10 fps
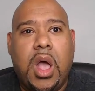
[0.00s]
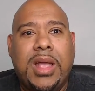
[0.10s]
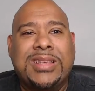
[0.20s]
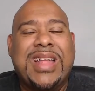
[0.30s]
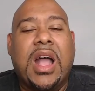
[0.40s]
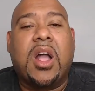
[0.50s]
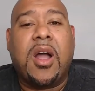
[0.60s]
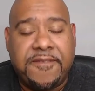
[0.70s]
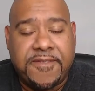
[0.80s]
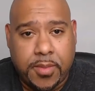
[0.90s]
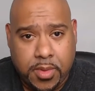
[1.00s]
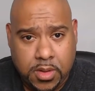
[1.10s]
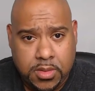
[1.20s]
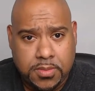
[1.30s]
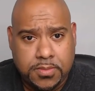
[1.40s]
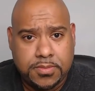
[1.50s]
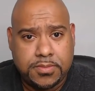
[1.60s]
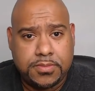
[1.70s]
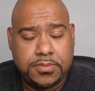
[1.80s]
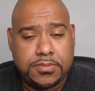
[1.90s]
is not comfortable.
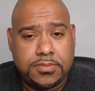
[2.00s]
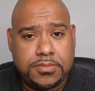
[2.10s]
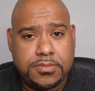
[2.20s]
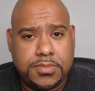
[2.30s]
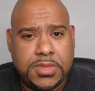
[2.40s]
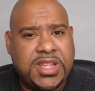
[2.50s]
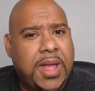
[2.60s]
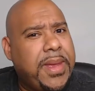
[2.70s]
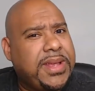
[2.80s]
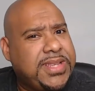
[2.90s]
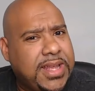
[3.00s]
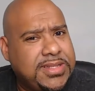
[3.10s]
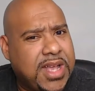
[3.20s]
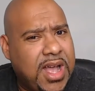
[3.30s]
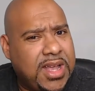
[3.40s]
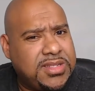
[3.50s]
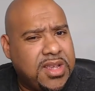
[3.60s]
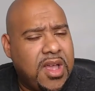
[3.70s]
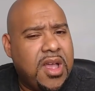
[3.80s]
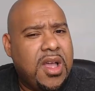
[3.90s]
Does that make sense, guys?
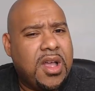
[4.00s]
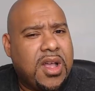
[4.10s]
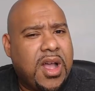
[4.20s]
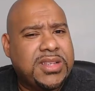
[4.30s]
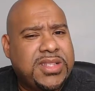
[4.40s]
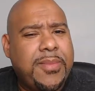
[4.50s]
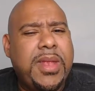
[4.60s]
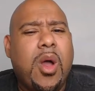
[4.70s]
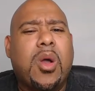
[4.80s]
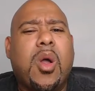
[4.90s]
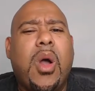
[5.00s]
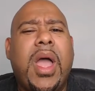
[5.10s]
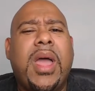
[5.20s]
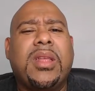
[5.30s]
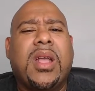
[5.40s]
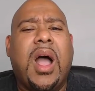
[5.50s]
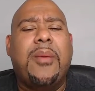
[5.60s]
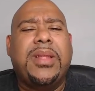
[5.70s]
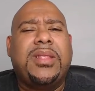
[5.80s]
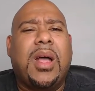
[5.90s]
Guys, let me know. Go ahead and
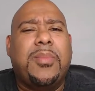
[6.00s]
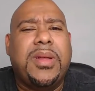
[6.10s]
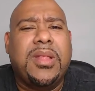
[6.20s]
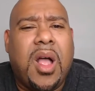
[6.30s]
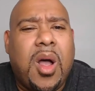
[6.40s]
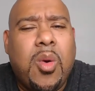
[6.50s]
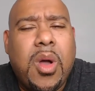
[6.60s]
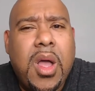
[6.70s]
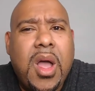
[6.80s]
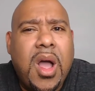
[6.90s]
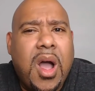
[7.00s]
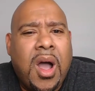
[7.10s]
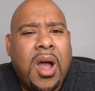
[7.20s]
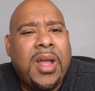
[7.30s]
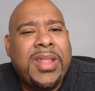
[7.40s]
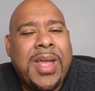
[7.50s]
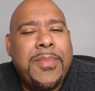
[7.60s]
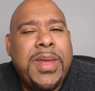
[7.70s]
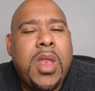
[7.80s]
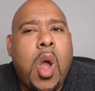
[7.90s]
comment down below and
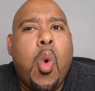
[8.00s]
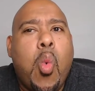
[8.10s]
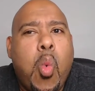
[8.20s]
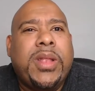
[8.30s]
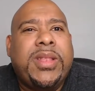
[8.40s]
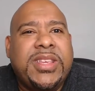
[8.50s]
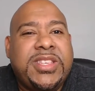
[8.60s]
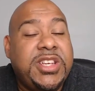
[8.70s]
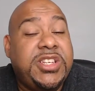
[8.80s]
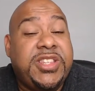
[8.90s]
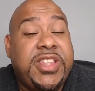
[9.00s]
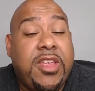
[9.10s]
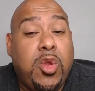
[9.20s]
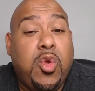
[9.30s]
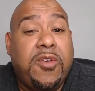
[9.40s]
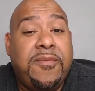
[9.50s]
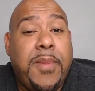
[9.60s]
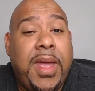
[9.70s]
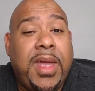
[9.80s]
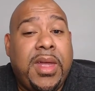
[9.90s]
let me know what decisions that you have
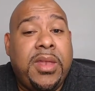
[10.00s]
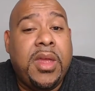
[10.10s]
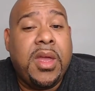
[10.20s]
made